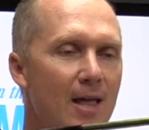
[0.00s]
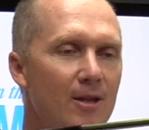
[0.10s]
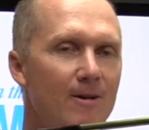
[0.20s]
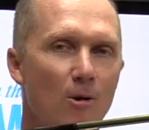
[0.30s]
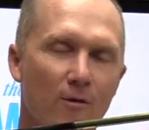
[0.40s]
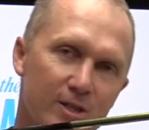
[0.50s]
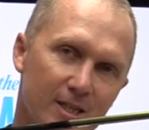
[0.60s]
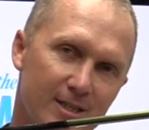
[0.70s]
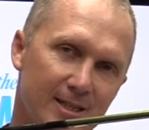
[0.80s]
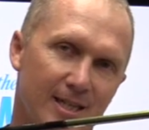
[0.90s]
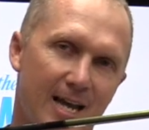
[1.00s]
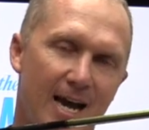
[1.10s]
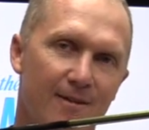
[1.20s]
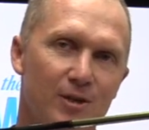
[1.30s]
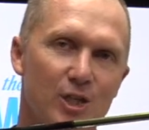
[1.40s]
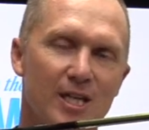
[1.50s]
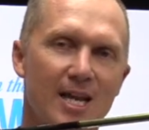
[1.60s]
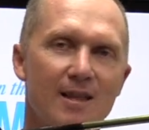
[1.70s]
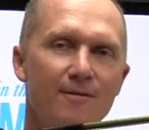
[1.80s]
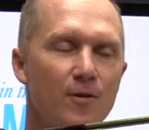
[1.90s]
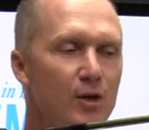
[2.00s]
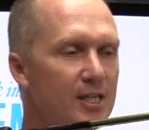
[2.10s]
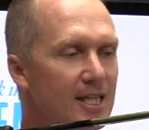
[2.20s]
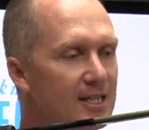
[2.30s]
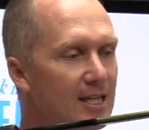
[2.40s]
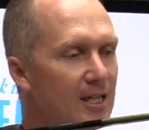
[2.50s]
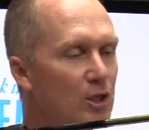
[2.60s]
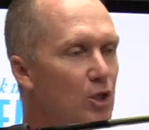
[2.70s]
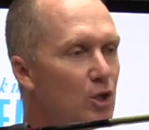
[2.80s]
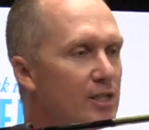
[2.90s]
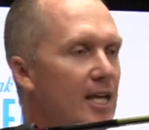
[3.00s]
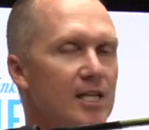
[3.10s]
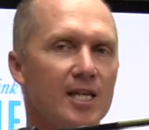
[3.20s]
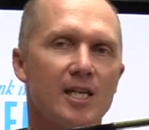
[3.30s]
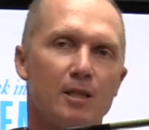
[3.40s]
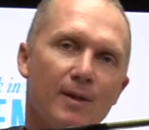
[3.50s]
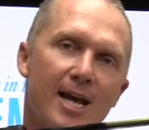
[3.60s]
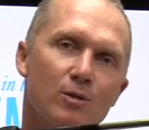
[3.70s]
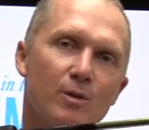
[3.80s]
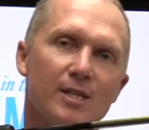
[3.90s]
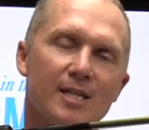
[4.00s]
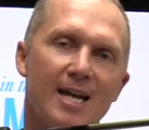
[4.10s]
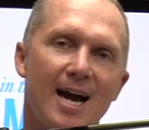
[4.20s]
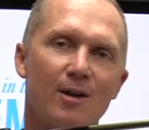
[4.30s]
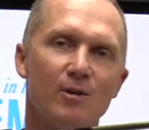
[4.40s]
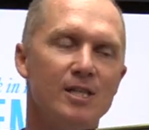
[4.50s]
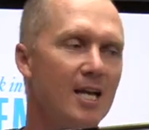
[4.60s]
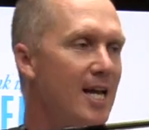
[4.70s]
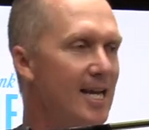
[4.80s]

out that are novices to cicada fishing, and their first instinct as soon as they see a splash where the cicada is